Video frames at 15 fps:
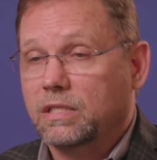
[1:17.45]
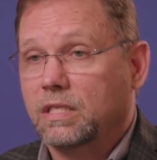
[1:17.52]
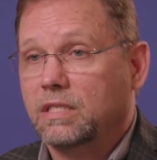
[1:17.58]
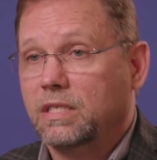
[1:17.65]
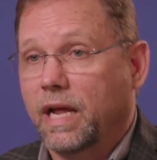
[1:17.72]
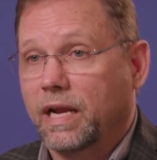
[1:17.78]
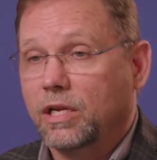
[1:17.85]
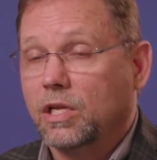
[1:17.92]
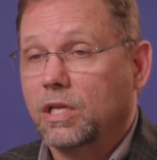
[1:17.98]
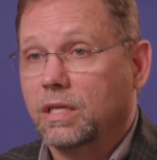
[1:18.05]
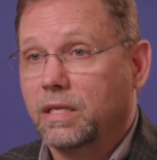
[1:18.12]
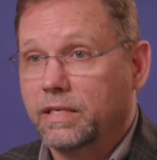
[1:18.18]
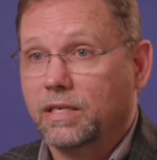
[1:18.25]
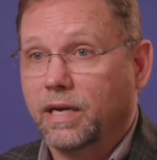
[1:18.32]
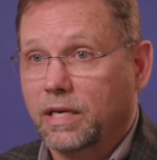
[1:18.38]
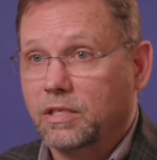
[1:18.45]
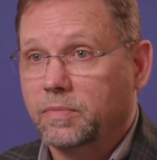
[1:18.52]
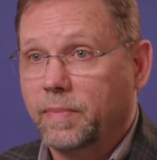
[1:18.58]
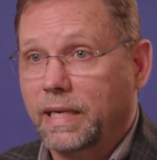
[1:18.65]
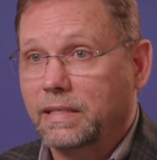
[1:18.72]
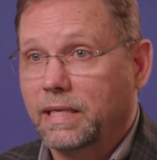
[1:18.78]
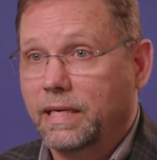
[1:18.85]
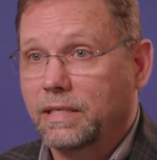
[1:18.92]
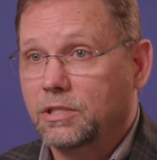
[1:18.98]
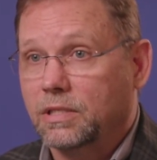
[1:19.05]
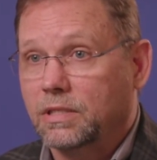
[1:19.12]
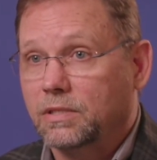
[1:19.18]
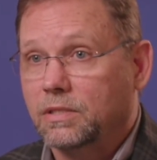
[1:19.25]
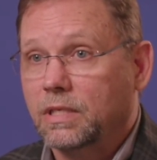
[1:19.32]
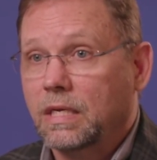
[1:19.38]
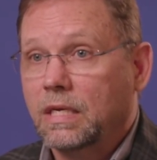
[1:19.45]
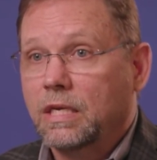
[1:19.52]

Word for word: to set clear expectations.